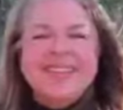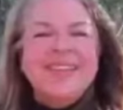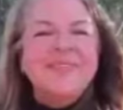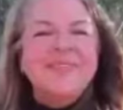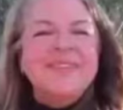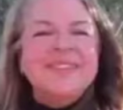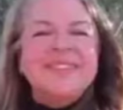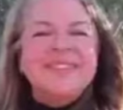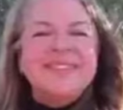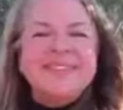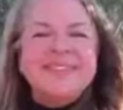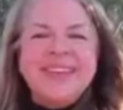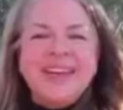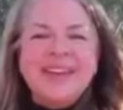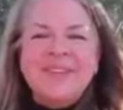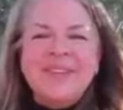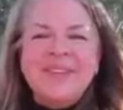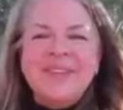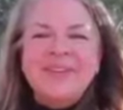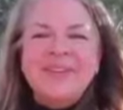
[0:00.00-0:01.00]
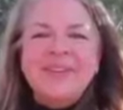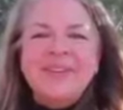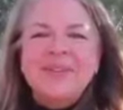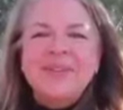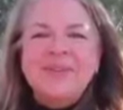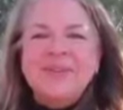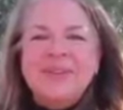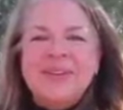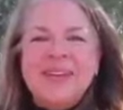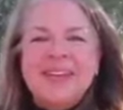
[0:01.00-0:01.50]
there were seven who
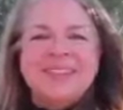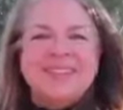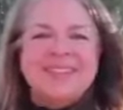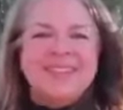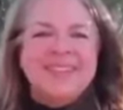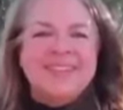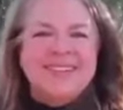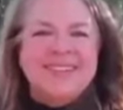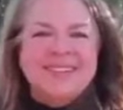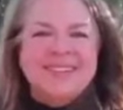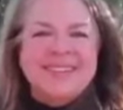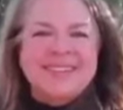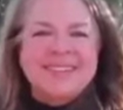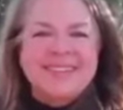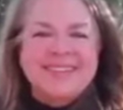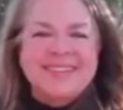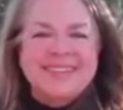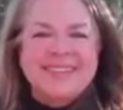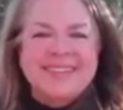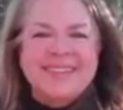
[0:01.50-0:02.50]
were rescuers.